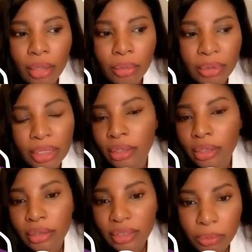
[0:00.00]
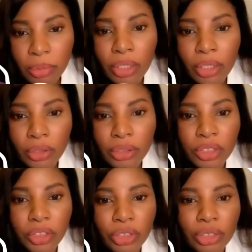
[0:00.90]
in similar
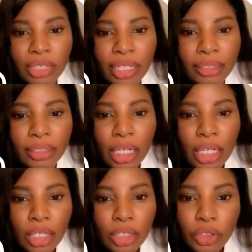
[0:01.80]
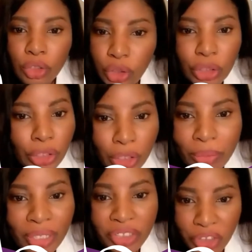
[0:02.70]
condition that you should not
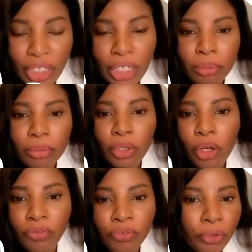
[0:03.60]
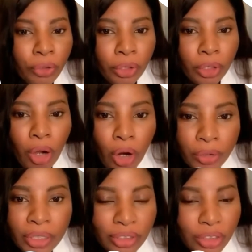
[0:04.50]
be ashamed of your
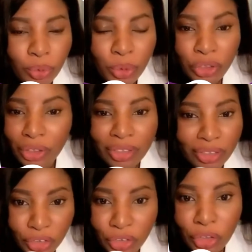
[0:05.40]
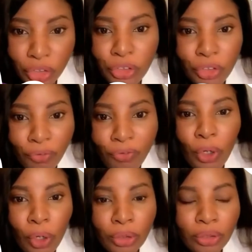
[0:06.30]
current situation. This is not your
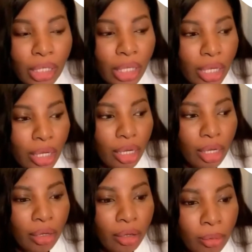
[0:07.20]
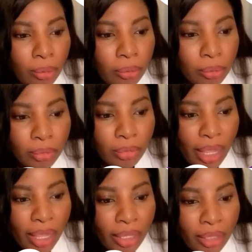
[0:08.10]
fault,
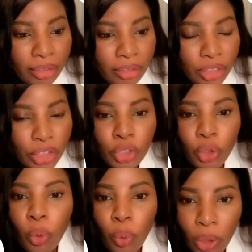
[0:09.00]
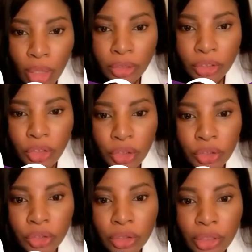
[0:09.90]
and no one
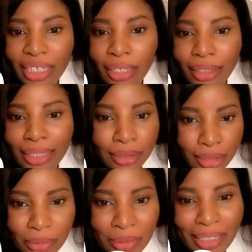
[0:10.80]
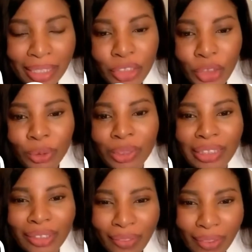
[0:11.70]
should intimidate you into
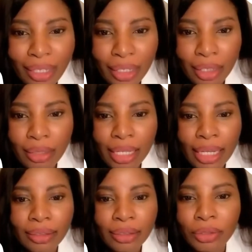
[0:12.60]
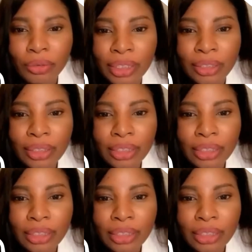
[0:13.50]
thinking that there is